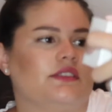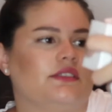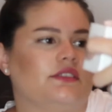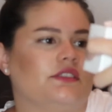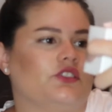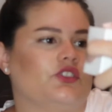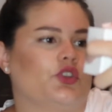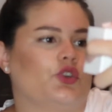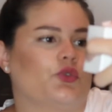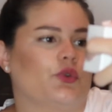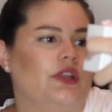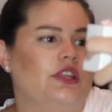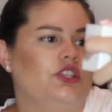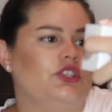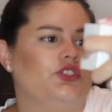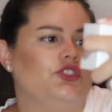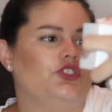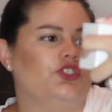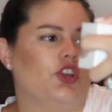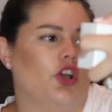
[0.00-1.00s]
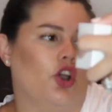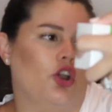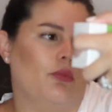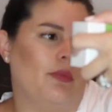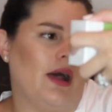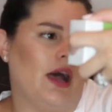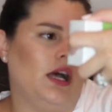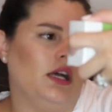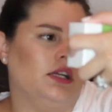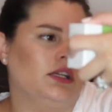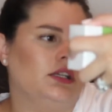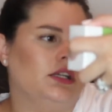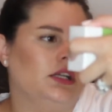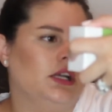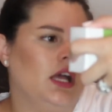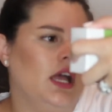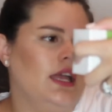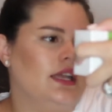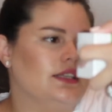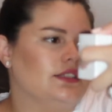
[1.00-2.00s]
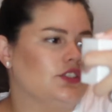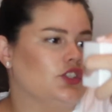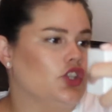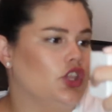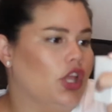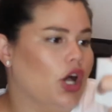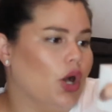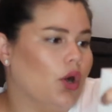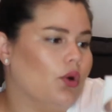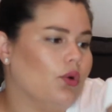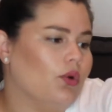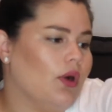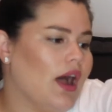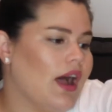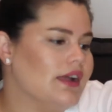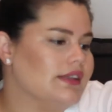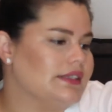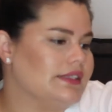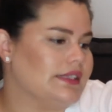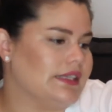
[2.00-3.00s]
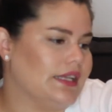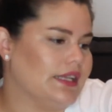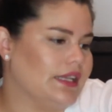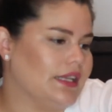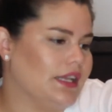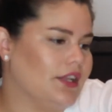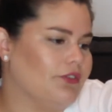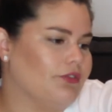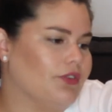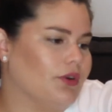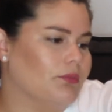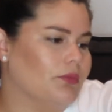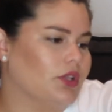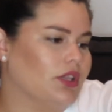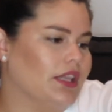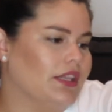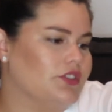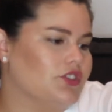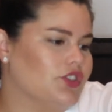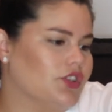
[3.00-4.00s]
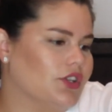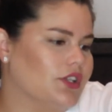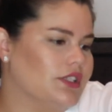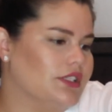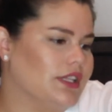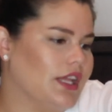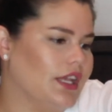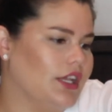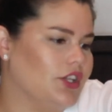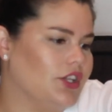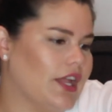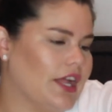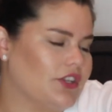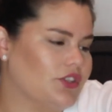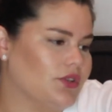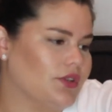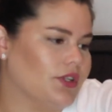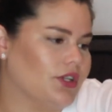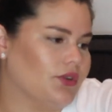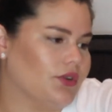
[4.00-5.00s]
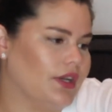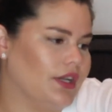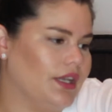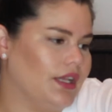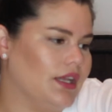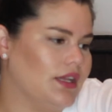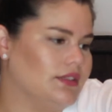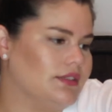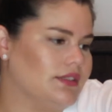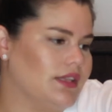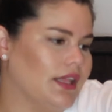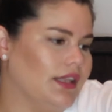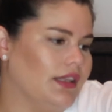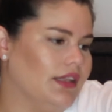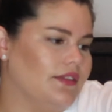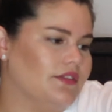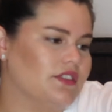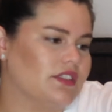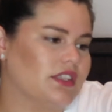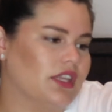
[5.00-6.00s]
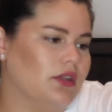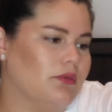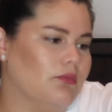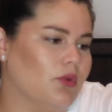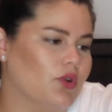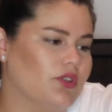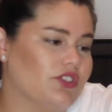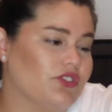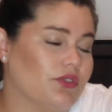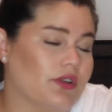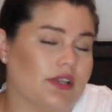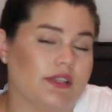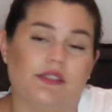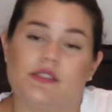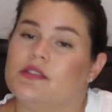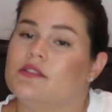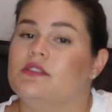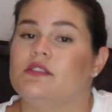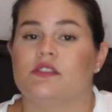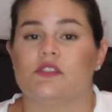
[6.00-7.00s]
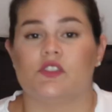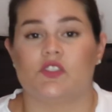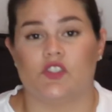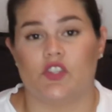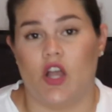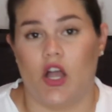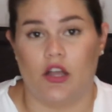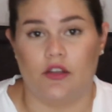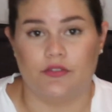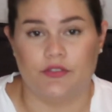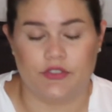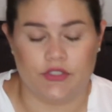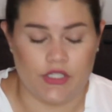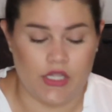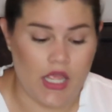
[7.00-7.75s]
This is Green Derma. It's low acidity foam cleanser containing natural ingredients that leave skin moisturized and soft.